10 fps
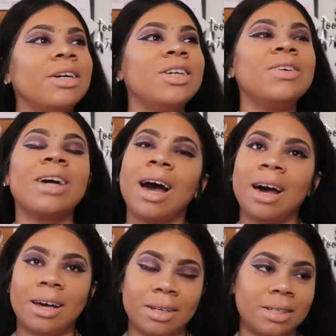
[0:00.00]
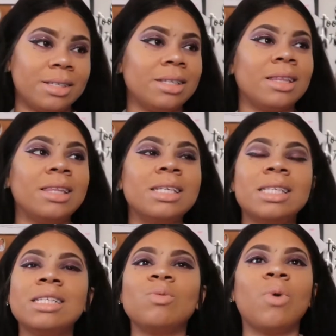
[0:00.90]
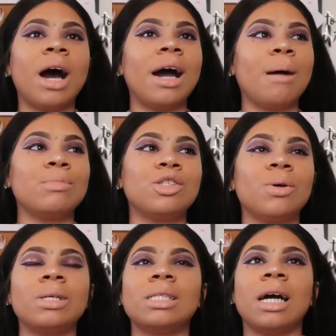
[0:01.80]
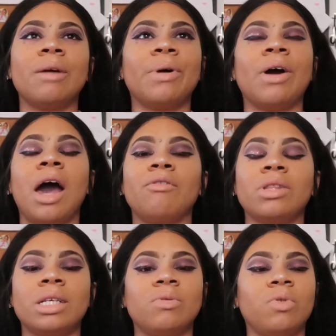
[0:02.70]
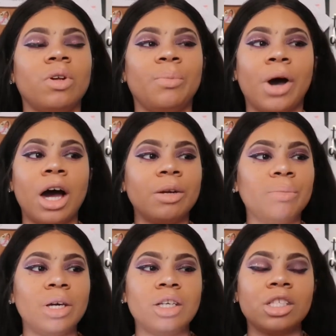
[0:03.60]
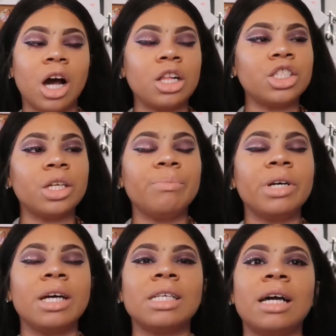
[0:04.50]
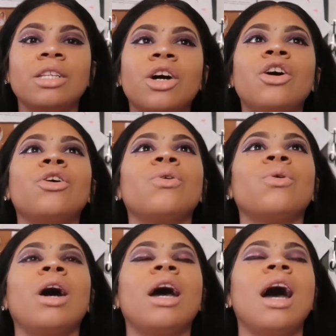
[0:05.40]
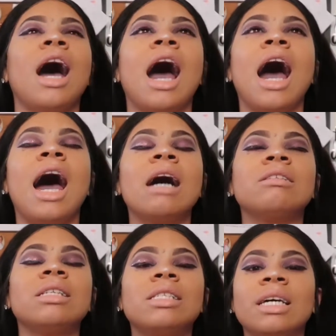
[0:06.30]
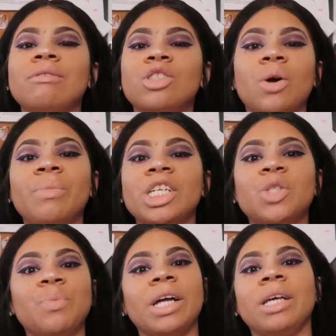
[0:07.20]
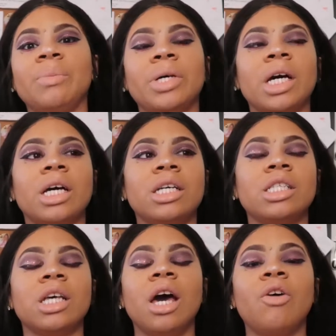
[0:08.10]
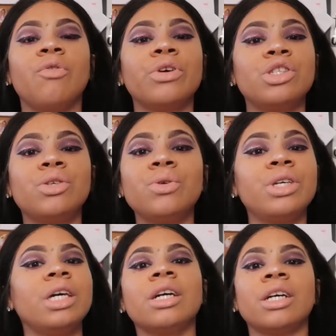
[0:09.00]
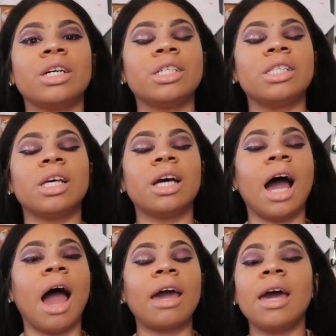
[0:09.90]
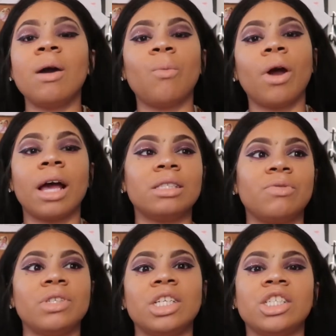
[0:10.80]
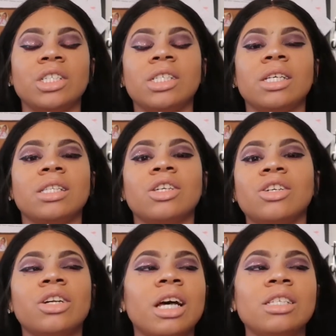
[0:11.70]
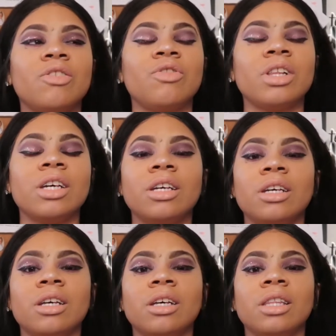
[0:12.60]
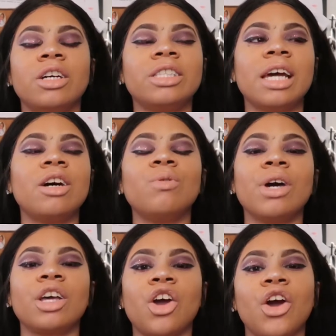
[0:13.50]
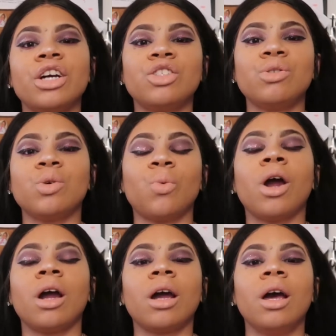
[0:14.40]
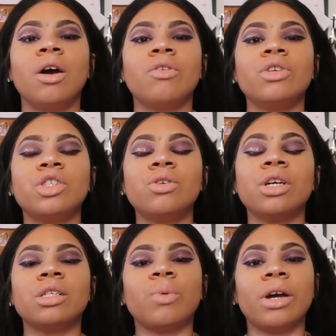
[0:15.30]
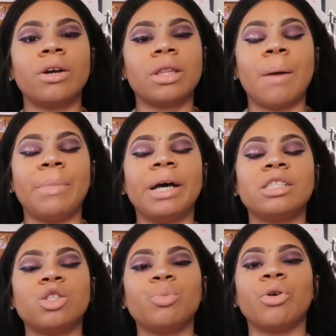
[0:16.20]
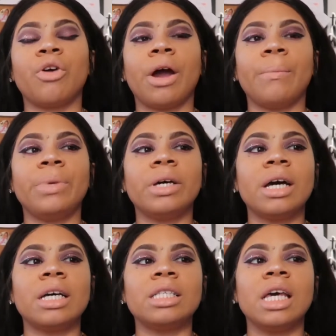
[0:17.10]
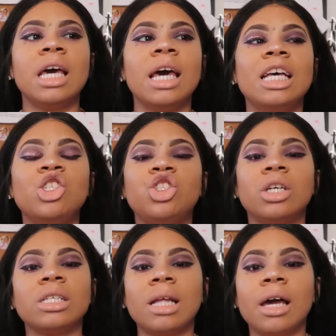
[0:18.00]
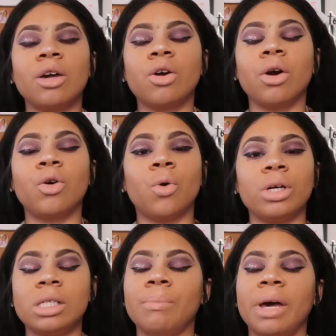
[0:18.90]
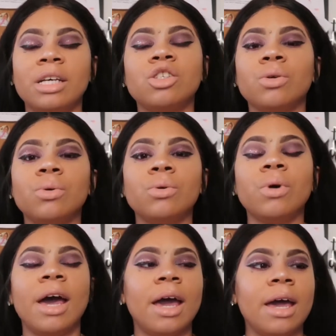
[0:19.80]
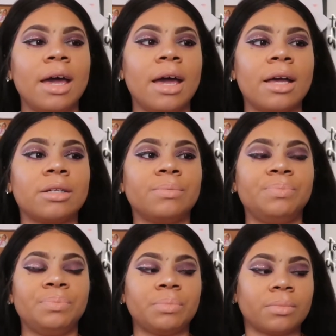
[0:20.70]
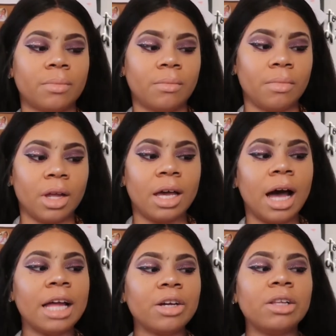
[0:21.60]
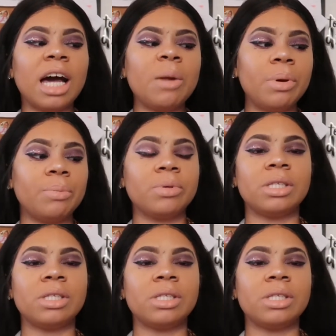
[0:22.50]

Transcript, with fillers: you guys this is why I'm so excited about having this phlebotomy scholarship because I know I have to save so much money because for two years I can't work as a physician assistant you're not really they don't encourage you to work for two years while you're in that master's program because it's just like going to med school and I know a lot of people